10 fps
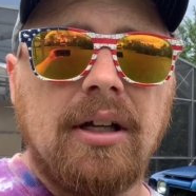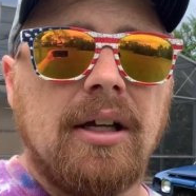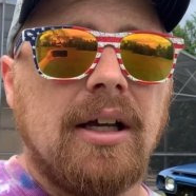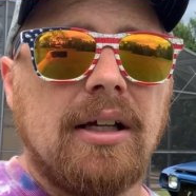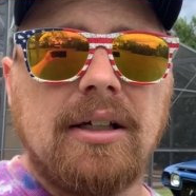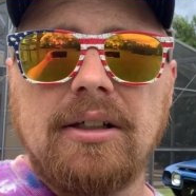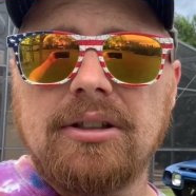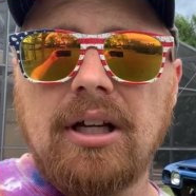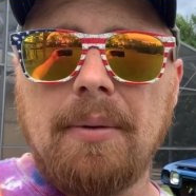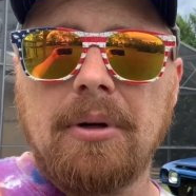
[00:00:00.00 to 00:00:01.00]
And he
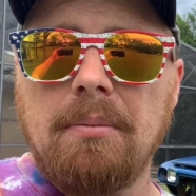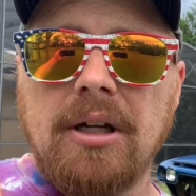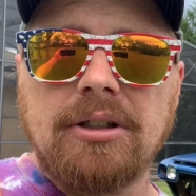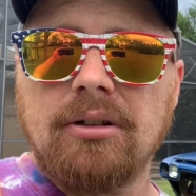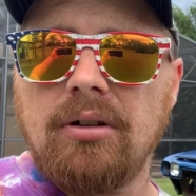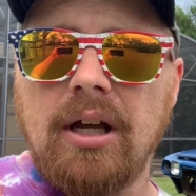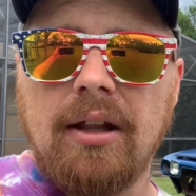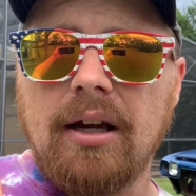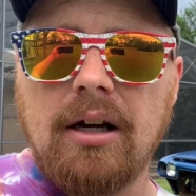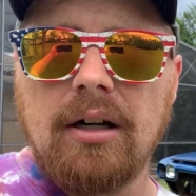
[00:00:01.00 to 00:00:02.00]
just happened to mention, oh yeah,
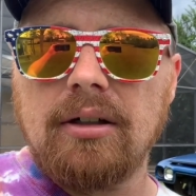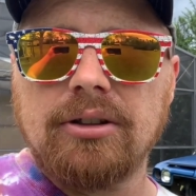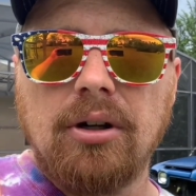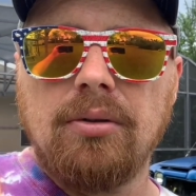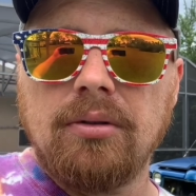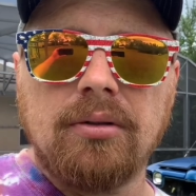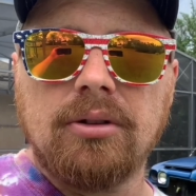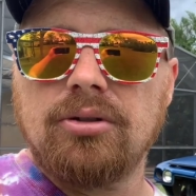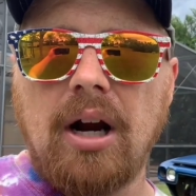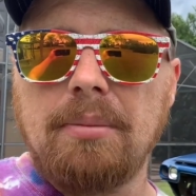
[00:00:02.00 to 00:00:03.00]
that car is going,
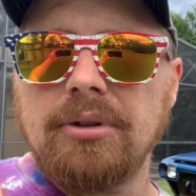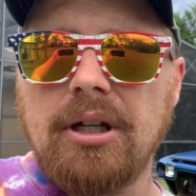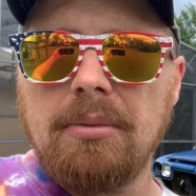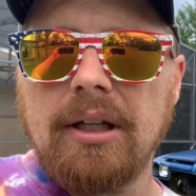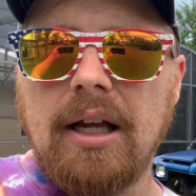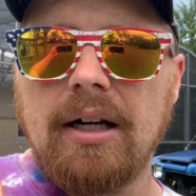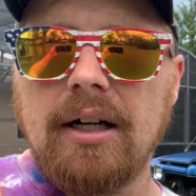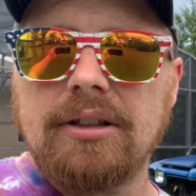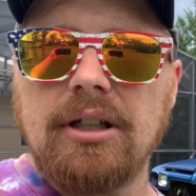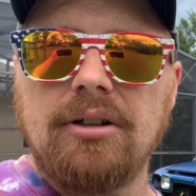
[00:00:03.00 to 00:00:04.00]
scrapper's coming to get it. I
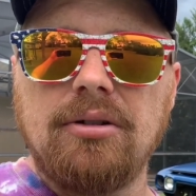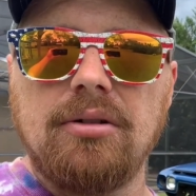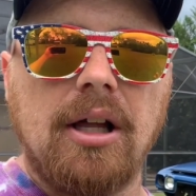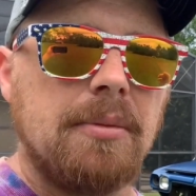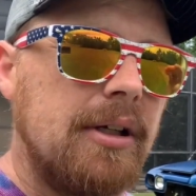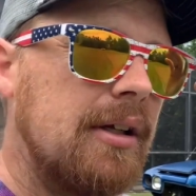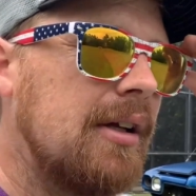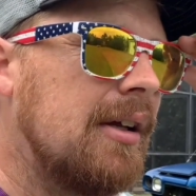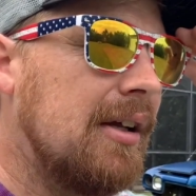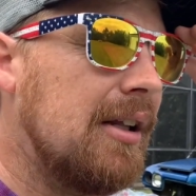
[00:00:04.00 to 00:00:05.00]
said, dude, let me
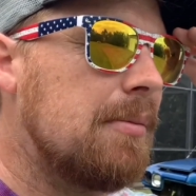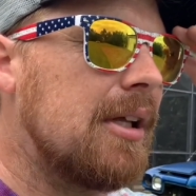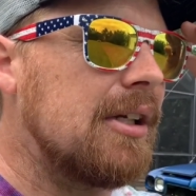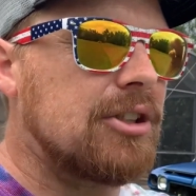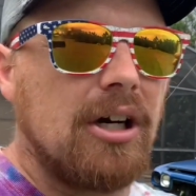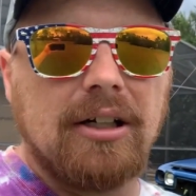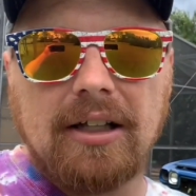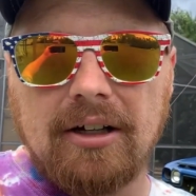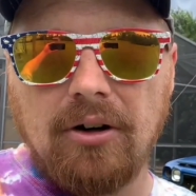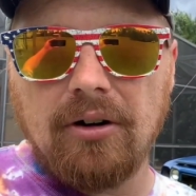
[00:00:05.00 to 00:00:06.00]
get a shot at
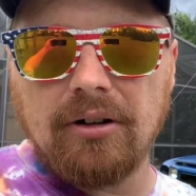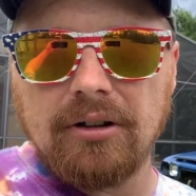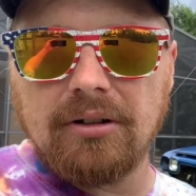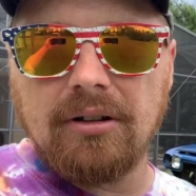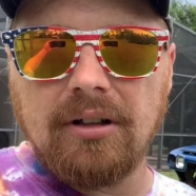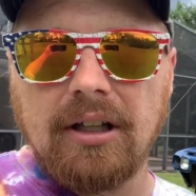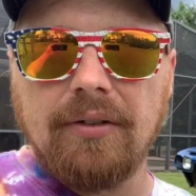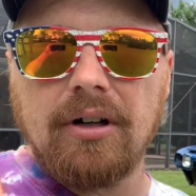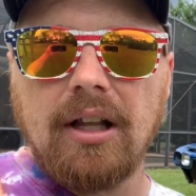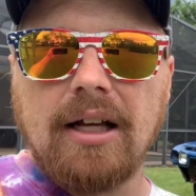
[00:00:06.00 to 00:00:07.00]
that car to give
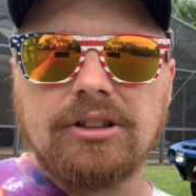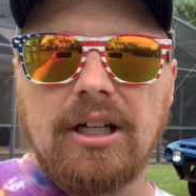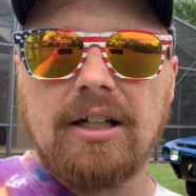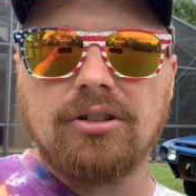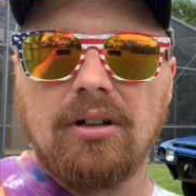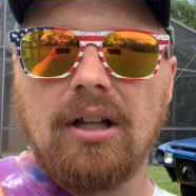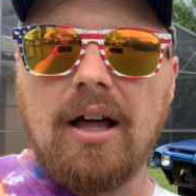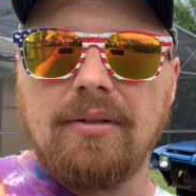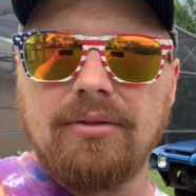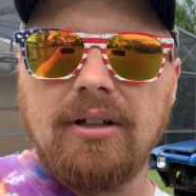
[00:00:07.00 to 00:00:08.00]
it a last chance on
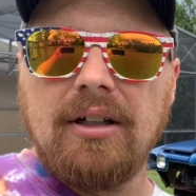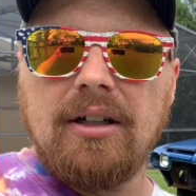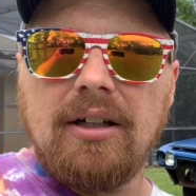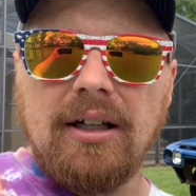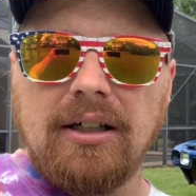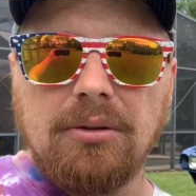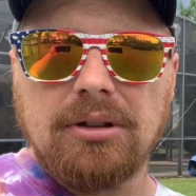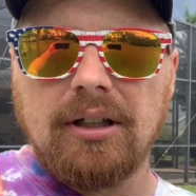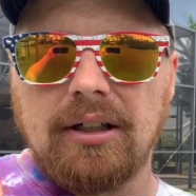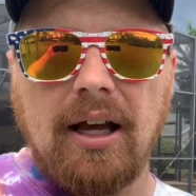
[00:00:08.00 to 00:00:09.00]
life. And he was
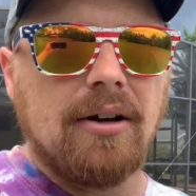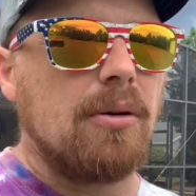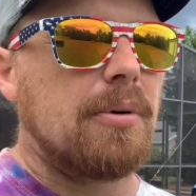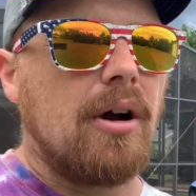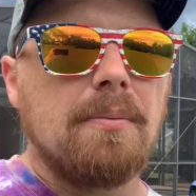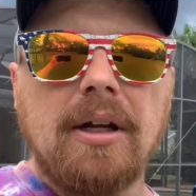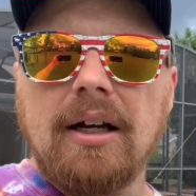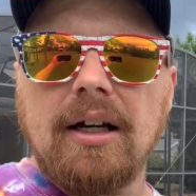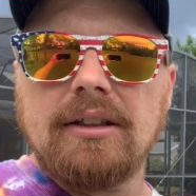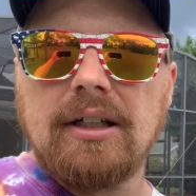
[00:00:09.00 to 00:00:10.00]
like, yeah, no problem, man. I
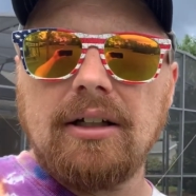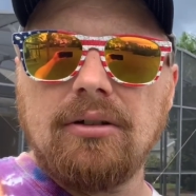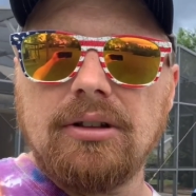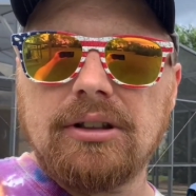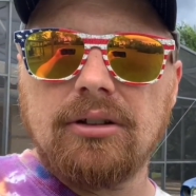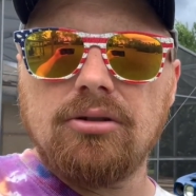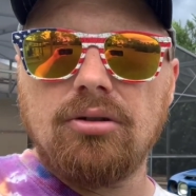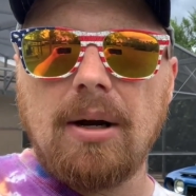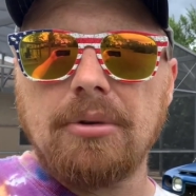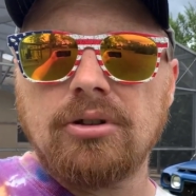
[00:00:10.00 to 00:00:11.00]
got a title. He said, go
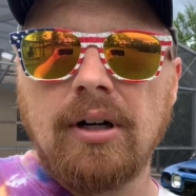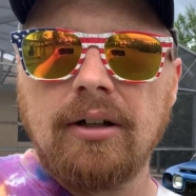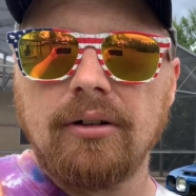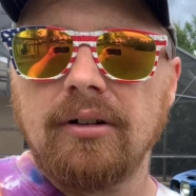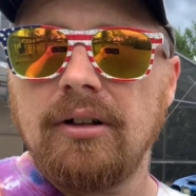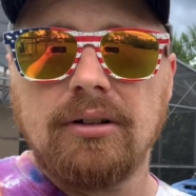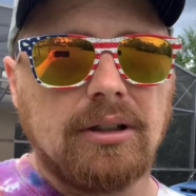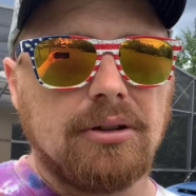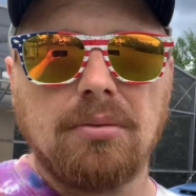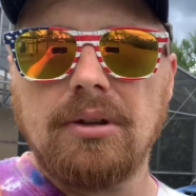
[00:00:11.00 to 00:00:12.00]
grab your trailer.
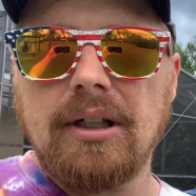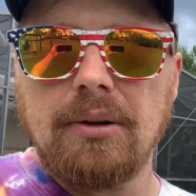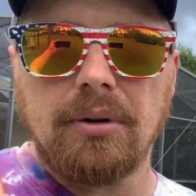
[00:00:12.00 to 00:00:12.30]
That's what we did.